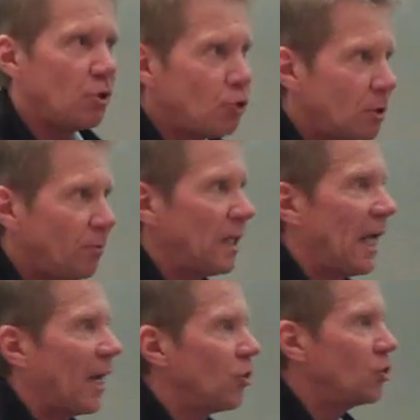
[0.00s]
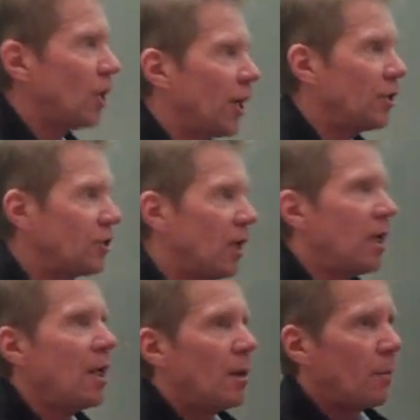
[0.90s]
You should be energized,
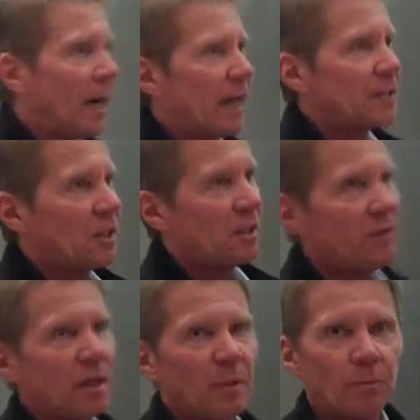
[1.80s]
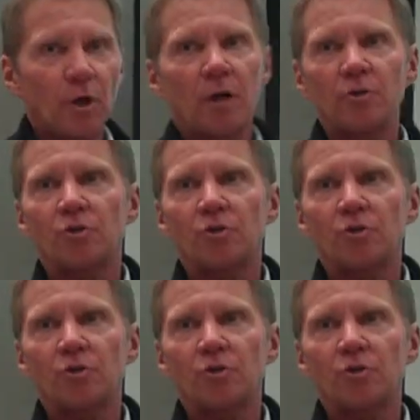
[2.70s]
positive, and be proud